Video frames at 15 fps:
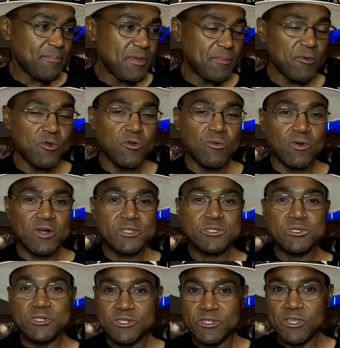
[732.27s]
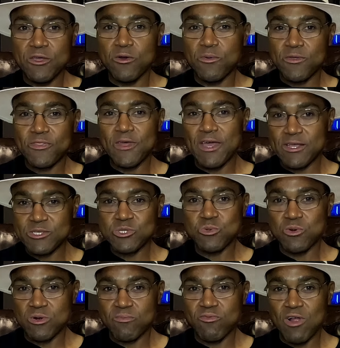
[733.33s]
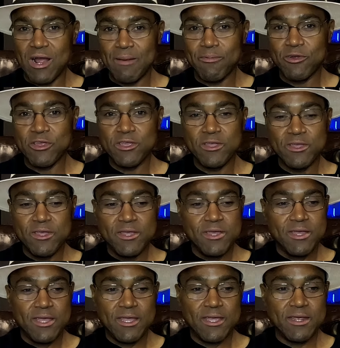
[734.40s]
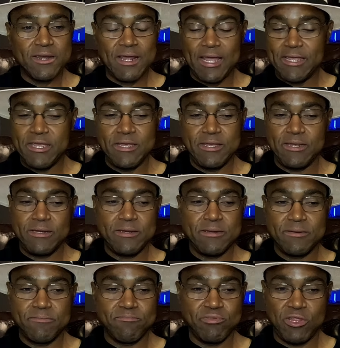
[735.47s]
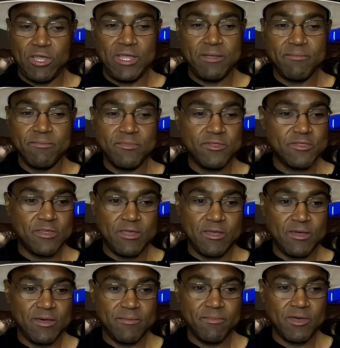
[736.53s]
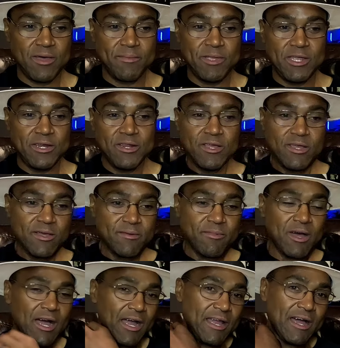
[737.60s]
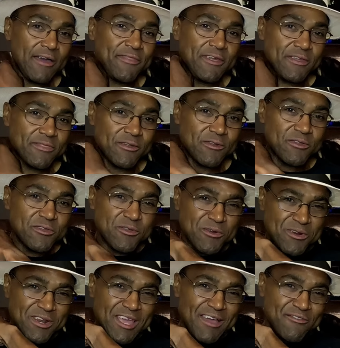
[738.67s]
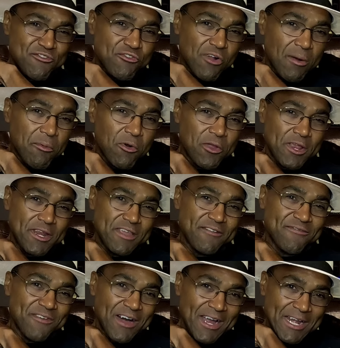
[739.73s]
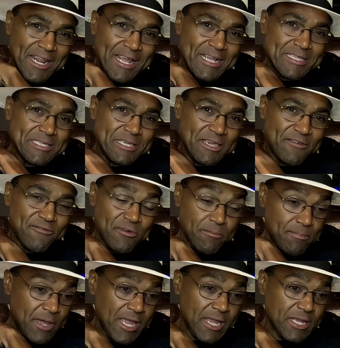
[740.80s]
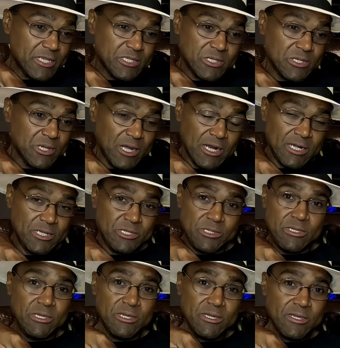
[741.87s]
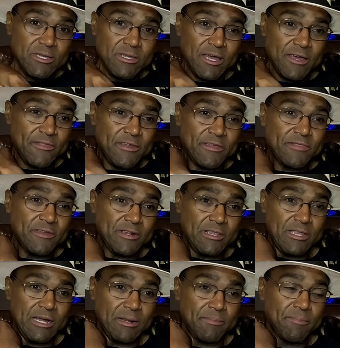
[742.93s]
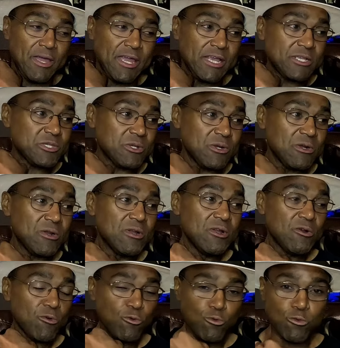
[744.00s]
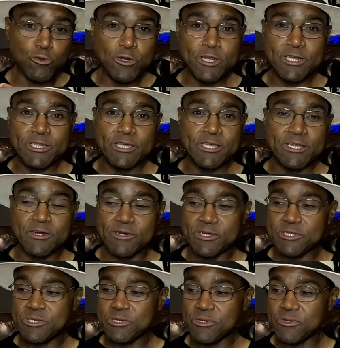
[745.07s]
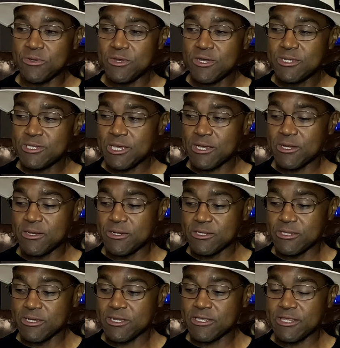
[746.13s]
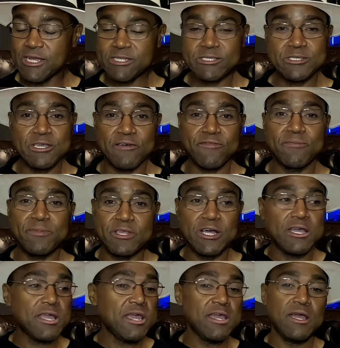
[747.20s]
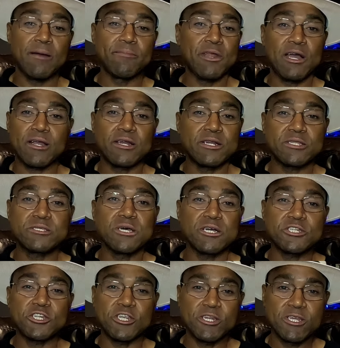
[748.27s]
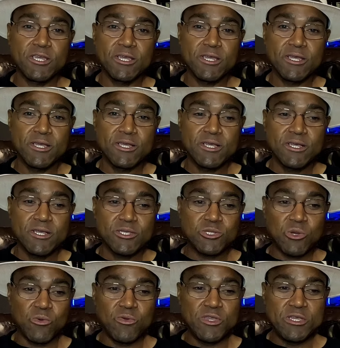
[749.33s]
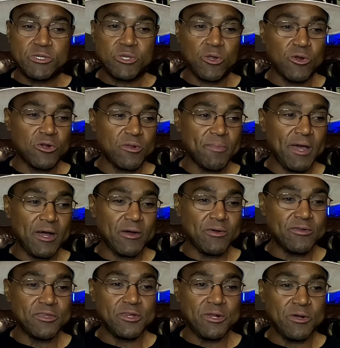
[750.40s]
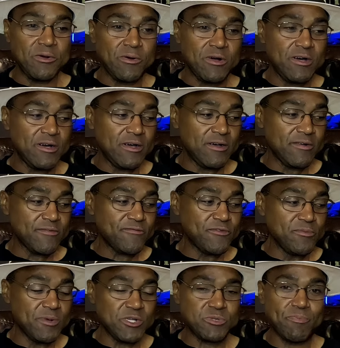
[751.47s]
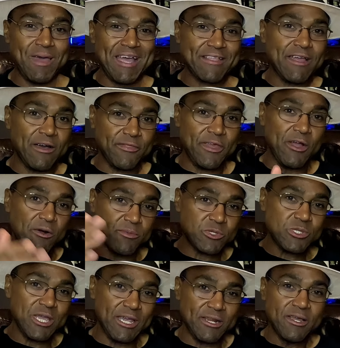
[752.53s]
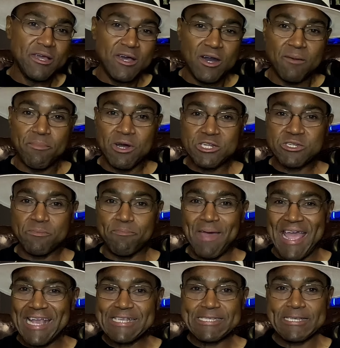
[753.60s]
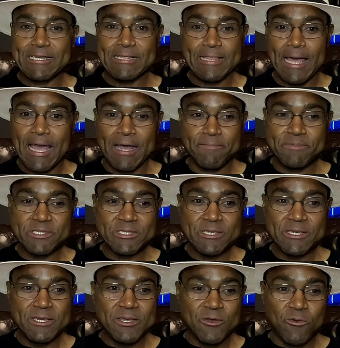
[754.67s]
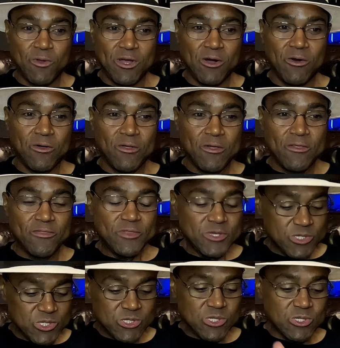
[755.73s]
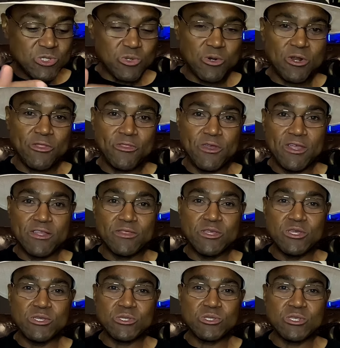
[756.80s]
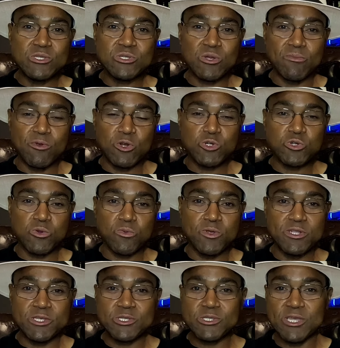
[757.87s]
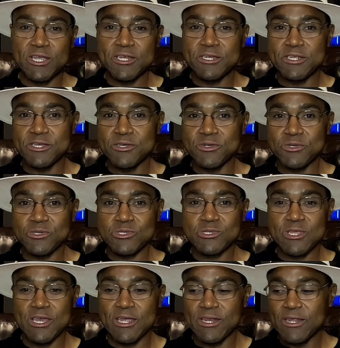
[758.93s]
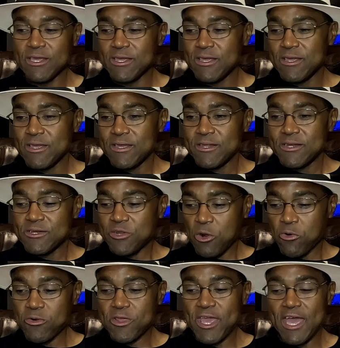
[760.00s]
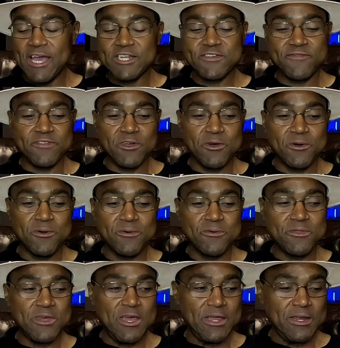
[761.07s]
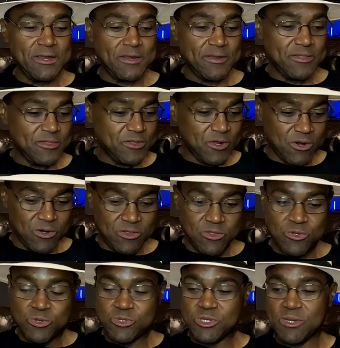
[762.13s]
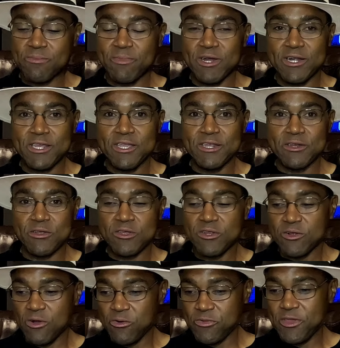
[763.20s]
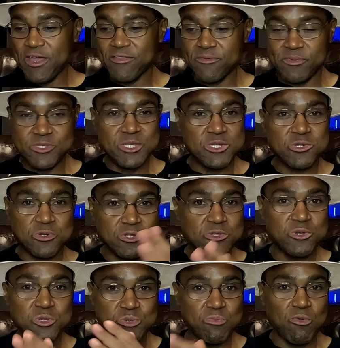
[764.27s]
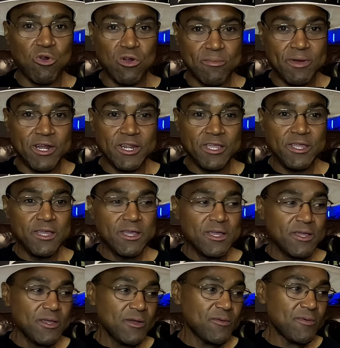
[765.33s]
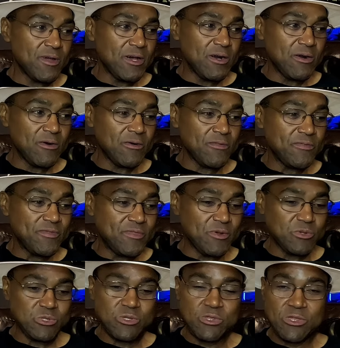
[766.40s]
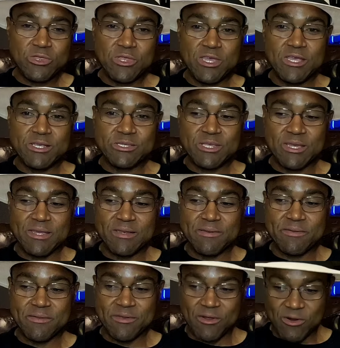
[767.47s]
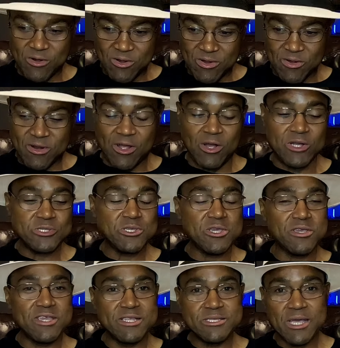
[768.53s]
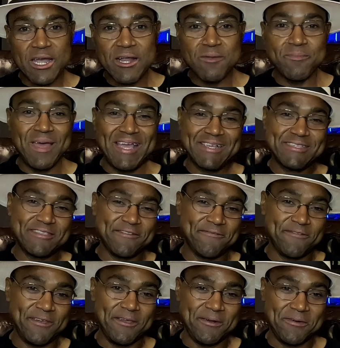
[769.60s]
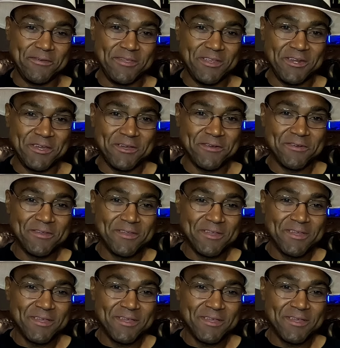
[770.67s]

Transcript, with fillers: people who want to deal with that sort of property. And I can't blame them. I mean, I think that you're going to have trouble getting financing from banks, honestly. I think that a lot of banks are really going to take a good look at that stuff and be like, hey, I'm not going to touch it. So we heard about, you know, a few months back how they almost had a bunch of banks collapse. Well, this is the sort of thing, these commercial real estate deals that don't cash flow, that are losing money and can only have the potential to lose more money. Well, those are the things that are causing entire banks to fail, you know?